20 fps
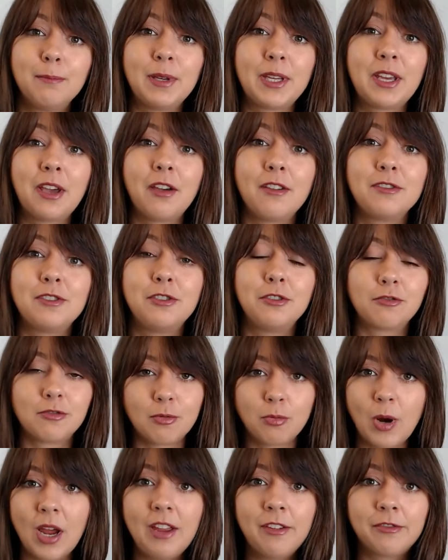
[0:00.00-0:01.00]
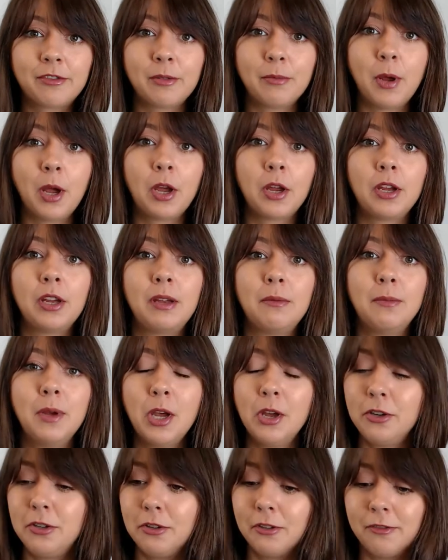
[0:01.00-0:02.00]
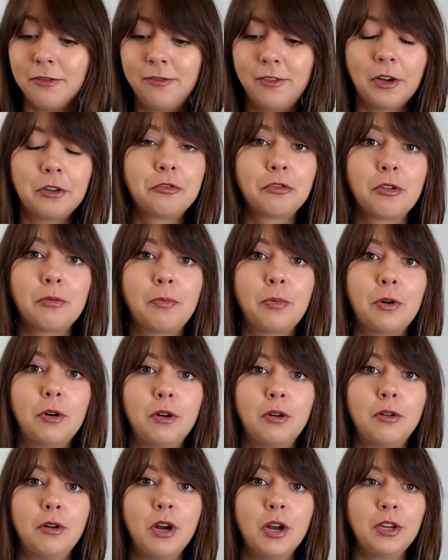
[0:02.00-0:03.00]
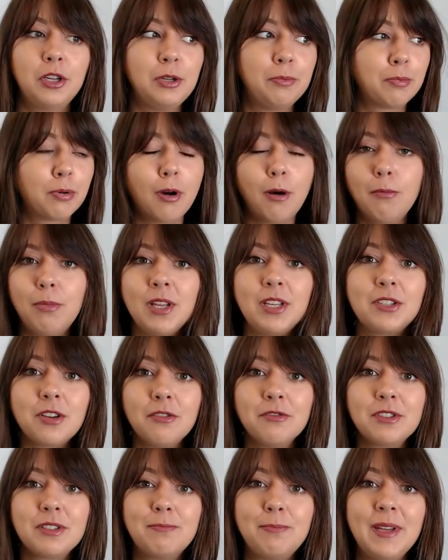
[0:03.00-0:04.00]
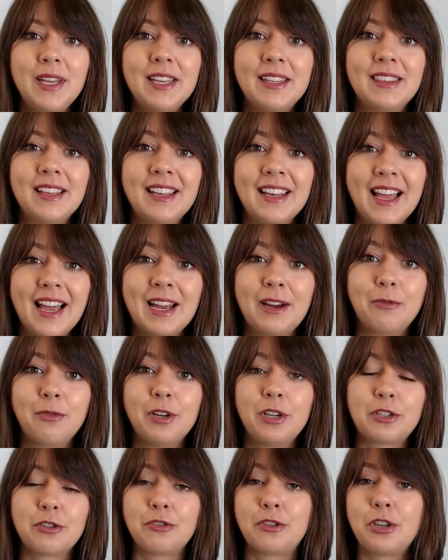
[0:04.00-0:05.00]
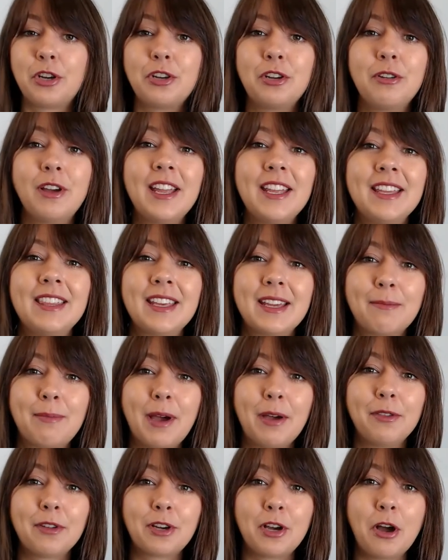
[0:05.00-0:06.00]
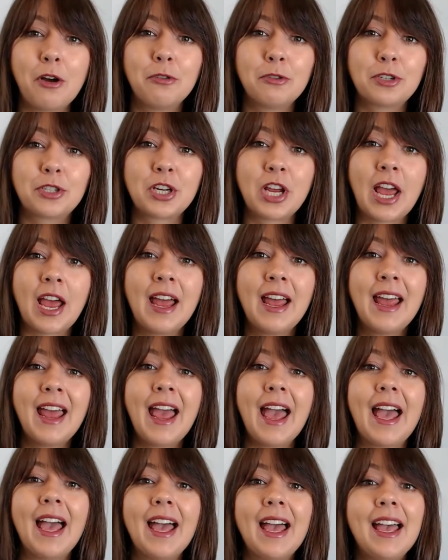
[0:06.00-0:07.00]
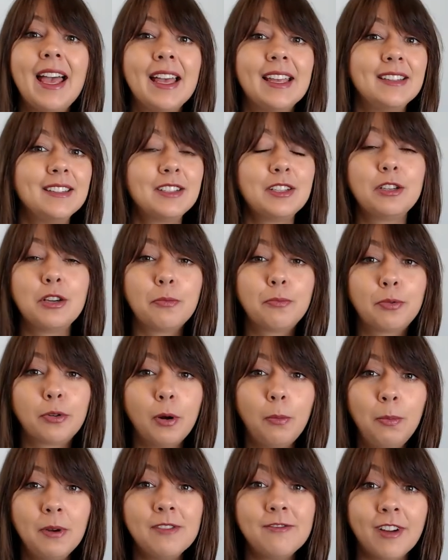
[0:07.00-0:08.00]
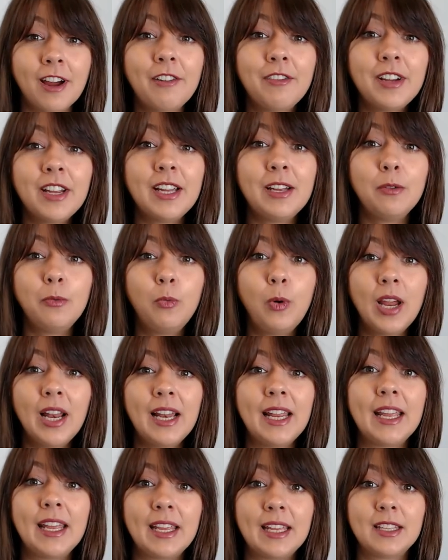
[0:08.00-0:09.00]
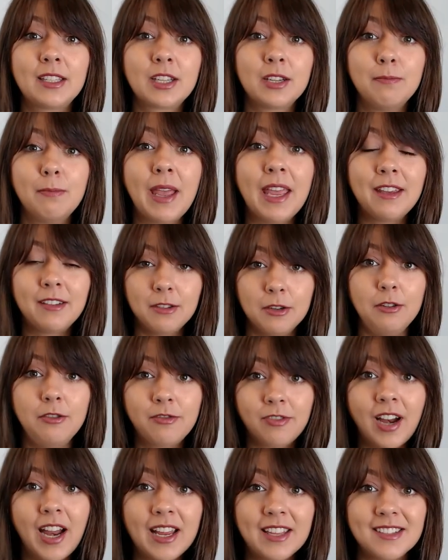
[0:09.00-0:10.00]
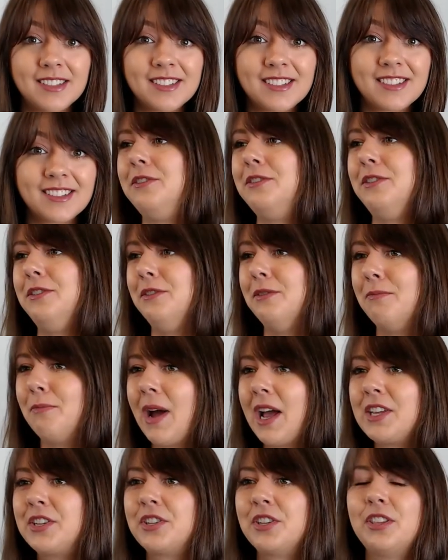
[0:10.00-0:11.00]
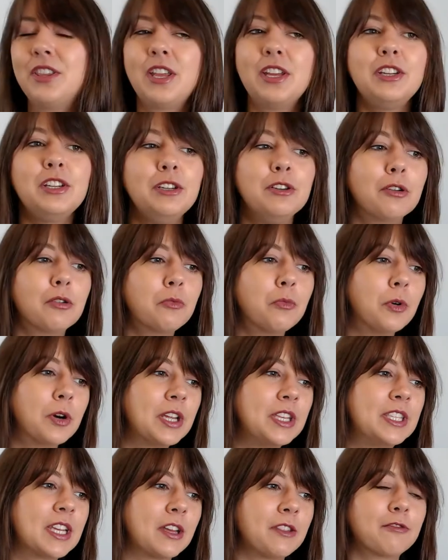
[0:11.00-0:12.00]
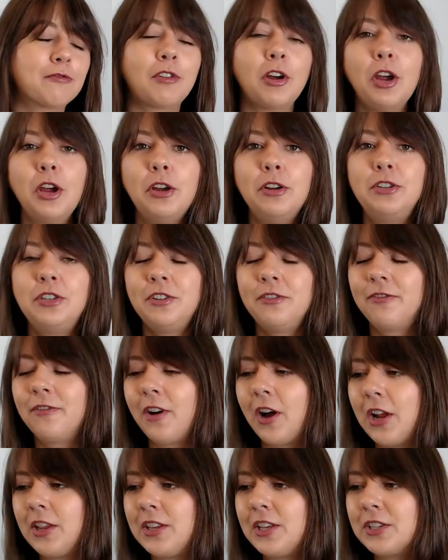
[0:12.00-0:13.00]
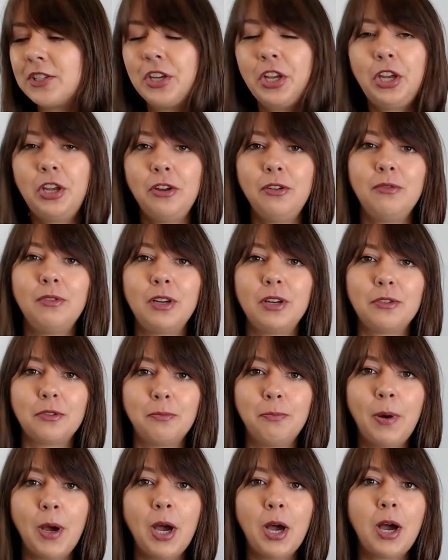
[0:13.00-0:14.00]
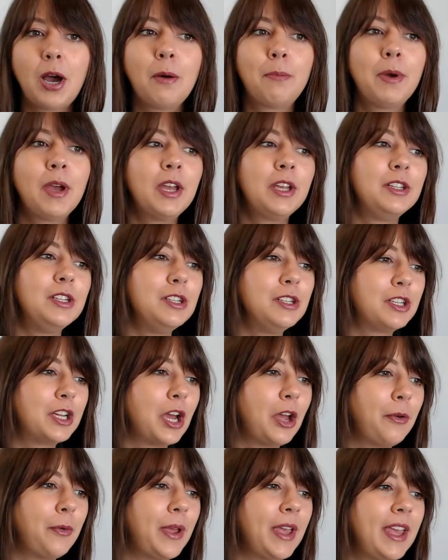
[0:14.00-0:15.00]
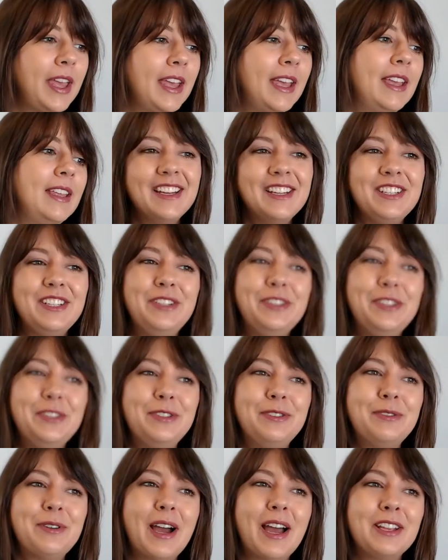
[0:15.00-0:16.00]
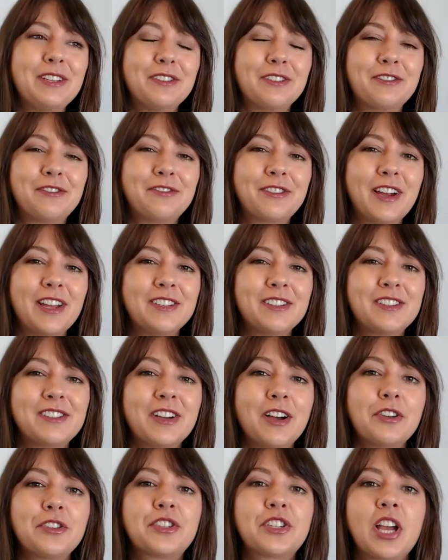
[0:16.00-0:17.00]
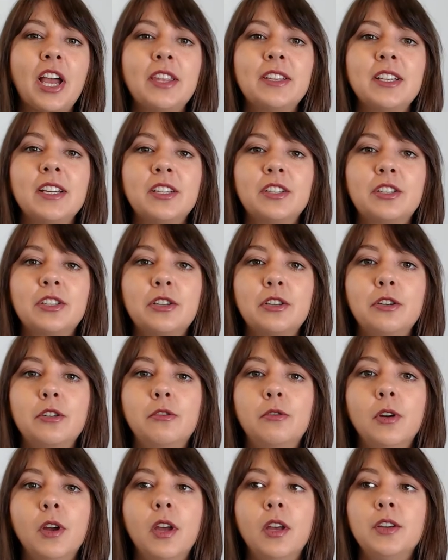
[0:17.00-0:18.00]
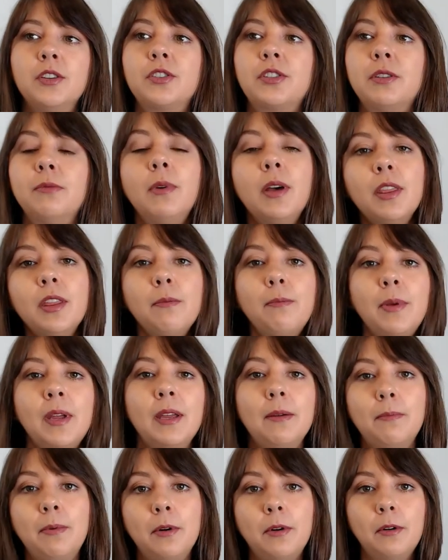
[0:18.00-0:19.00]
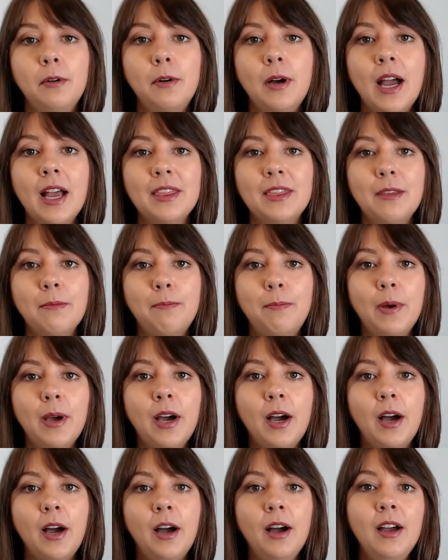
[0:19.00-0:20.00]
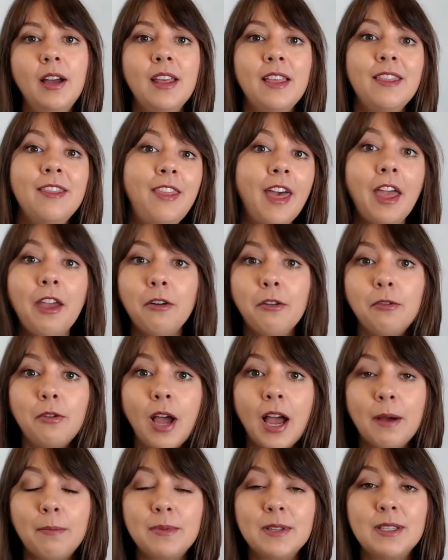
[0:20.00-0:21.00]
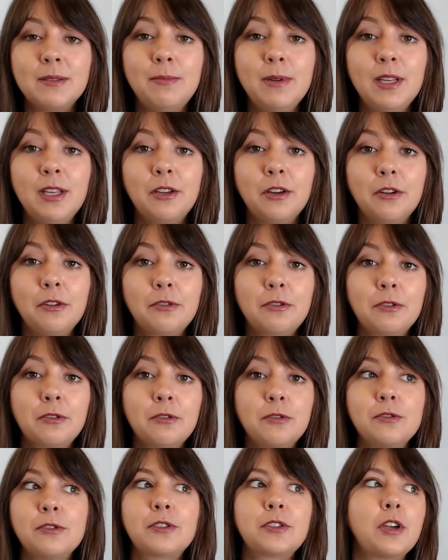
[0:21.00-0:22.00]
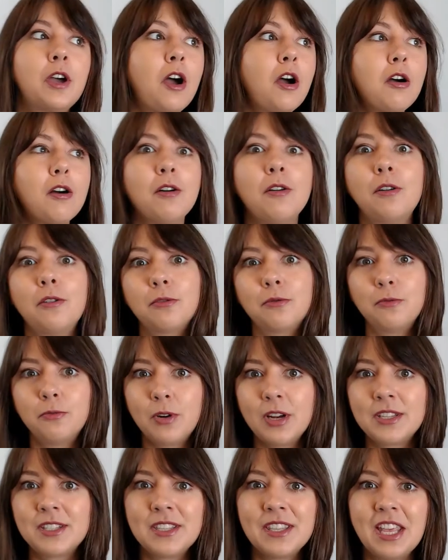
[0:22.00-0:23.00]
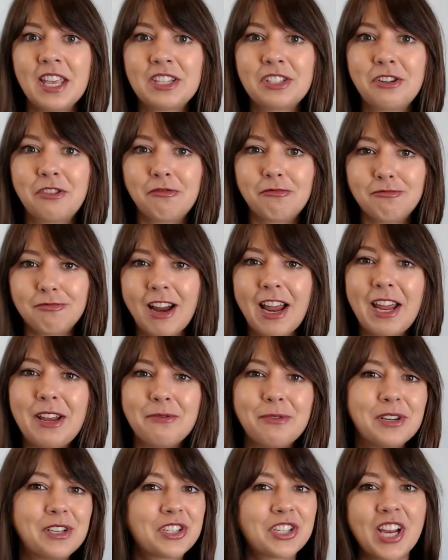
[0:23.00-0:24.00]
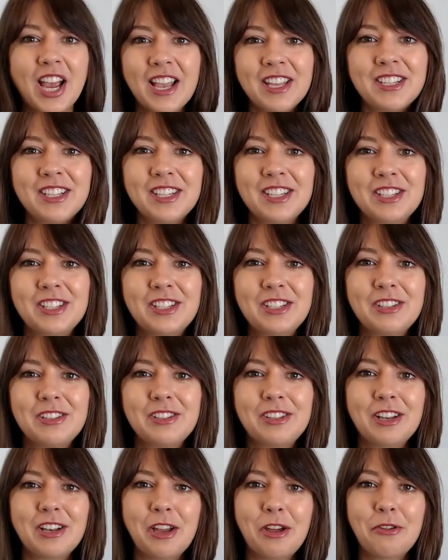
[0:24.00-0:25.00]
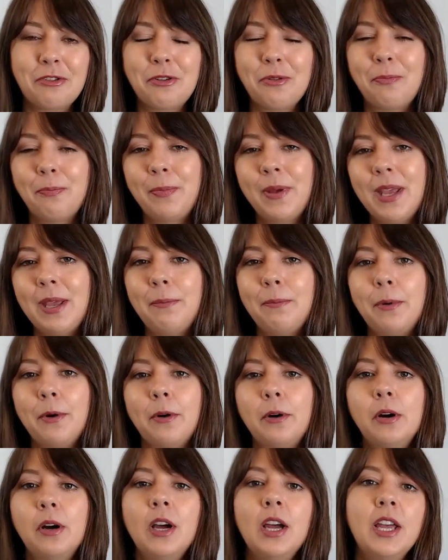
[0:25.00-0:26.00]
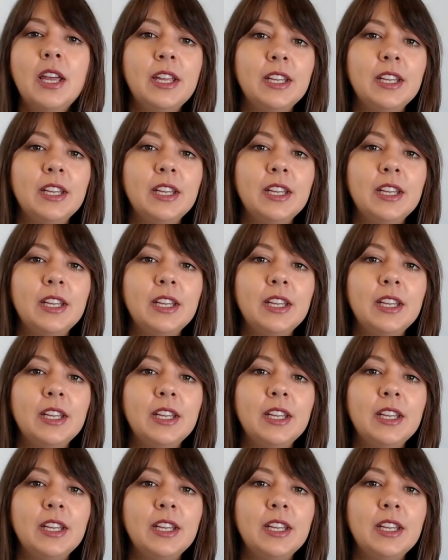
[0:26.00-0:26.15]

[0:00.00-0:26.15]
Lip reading: Because you're away from home, you're vulnerable, you probably don't speak the language or don't know anything about the culture, and you're probably very willing to make new friends. You imagine that you're walking down the road, you find this cute little pub, you go in, you and your friend start chatting to some other people at the bar. They all happen to be locals. Oh, isn't this great? We're chatting to the local people.